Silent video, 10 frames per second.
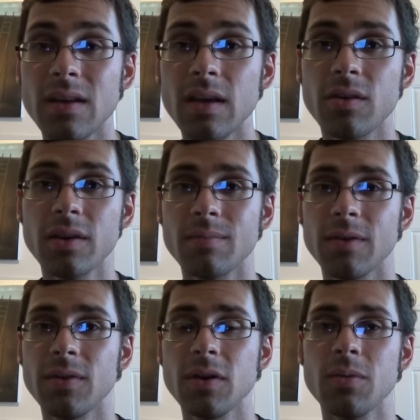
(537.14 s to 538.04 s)
Yeah, you can,
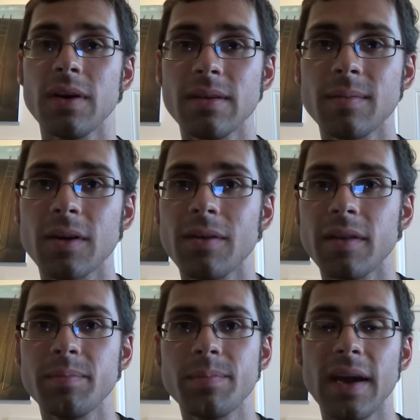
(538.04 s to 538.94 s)
if you don't want to go to
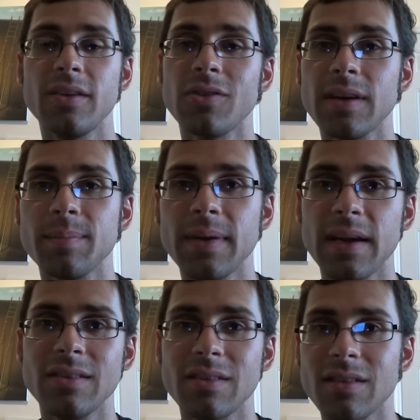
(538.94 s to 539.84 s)
the Patreon
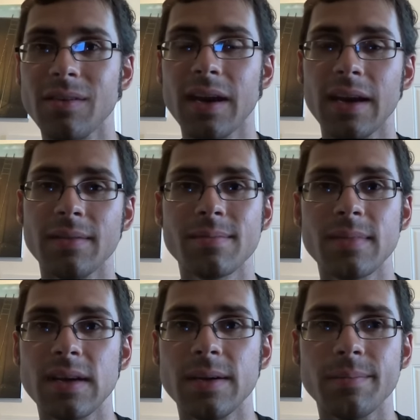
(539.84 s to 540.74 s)
page, it's okay.
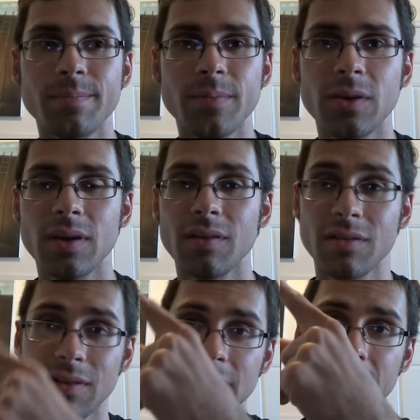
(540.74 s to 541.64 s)
You can
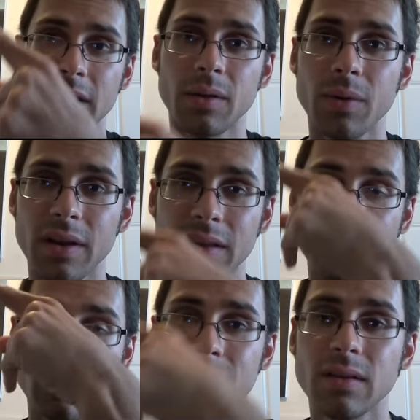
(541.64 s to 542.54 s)
also click on one of
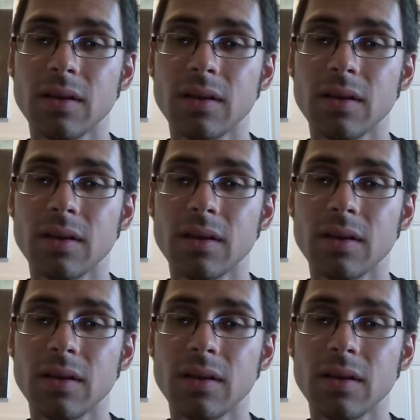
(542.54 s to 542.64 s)
these